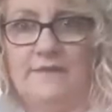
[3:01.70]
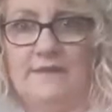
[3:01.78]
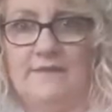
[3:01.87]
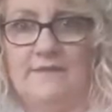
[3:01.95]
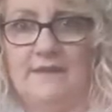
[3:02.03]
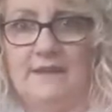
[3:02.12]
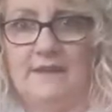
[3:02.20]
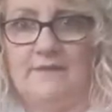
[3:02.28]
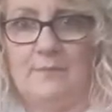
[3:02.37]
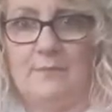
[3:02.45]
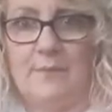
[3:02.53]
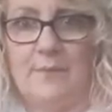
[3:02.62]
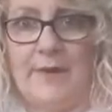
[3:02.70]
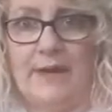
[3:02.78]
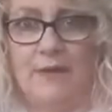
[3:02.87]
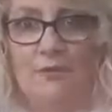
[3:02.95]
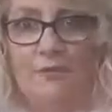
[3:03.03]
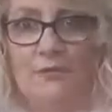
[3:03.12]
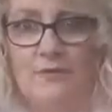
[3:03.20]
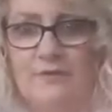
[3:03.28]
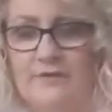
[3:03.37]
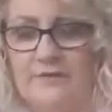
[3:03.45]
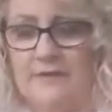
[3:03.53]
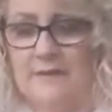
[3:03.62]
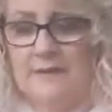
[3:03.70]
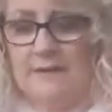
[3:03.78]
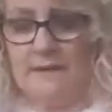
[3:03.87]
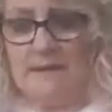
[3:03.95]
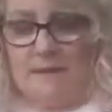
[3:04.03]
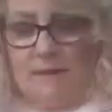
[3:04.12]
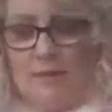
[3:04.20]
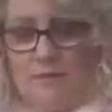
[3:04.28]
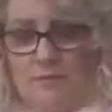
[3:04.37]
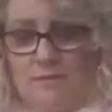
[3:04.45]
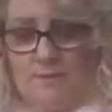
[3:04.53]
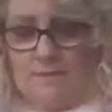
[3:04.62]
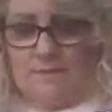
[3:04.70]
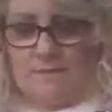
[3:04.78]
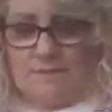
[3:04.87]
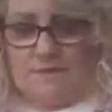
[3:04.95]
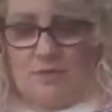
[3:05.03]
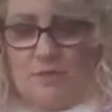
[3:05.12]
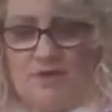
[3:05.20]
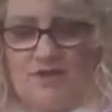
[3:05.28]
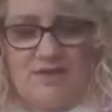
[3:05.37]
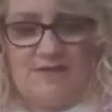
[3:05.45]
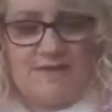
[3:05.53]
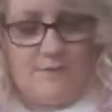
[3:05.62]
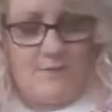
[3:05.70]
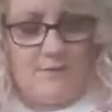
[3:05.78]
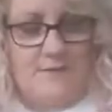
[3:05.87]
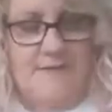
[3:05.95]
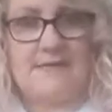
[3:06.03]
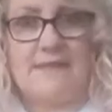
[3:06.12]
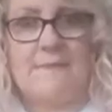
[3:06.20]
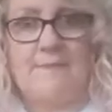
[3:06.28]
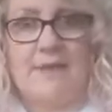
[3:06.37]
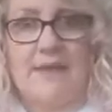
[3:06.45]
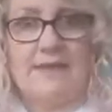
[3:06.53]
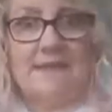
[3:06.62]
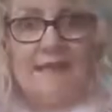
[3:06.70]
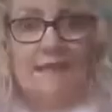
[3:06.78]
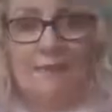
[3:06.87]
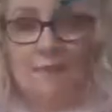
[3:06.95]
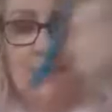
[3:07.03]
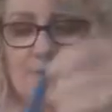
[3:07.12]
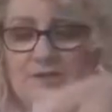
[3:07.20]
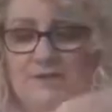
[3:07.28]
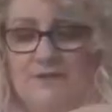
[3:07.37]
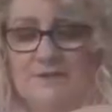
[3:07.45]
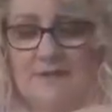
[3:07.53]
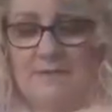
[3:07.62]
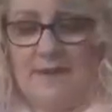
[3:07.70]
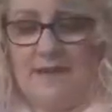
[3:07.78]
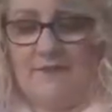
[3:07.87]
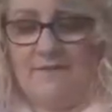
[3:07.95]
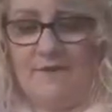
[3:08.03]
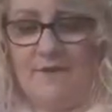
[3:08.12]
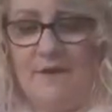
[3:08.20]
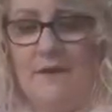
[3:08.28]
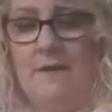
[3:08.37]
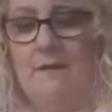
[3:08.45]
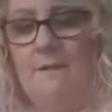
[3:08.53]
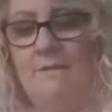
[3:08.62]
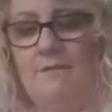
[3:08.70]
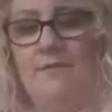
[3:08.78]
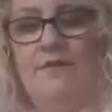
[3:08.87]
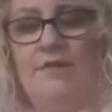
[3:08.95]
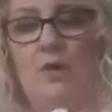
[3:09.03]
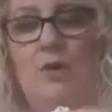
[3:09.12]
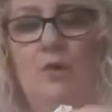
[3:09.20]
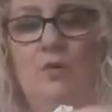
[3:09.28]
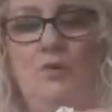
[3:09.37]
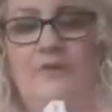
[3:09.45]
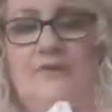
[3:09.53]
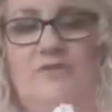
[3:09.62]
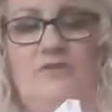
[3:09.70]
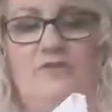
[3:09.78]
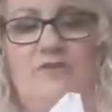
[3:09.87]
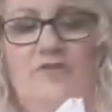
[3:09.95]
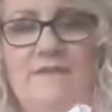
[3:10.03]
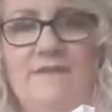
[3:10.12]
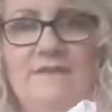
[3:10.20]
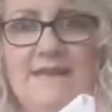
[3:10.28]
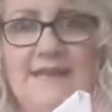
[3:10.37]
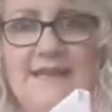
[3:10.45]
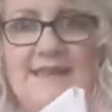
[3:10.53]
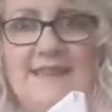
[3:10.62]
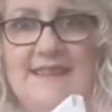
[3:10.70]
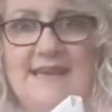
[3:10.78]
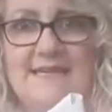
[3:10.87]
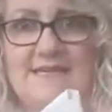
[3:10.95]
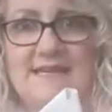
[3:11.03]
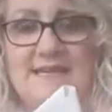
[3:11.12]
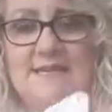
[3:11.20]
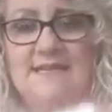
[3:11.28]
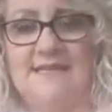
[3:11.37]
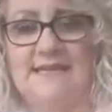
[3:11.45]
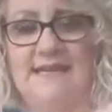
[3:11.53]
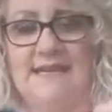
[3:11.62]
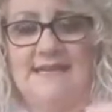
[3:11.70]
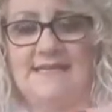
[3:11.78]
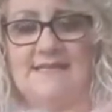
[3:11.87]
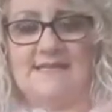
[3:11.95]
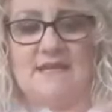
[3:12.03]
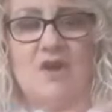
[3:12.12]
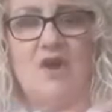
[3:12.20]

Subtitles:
this side back over it, squash it down a bit, and that's what we're going to use our peg for, to hold it just like that until it's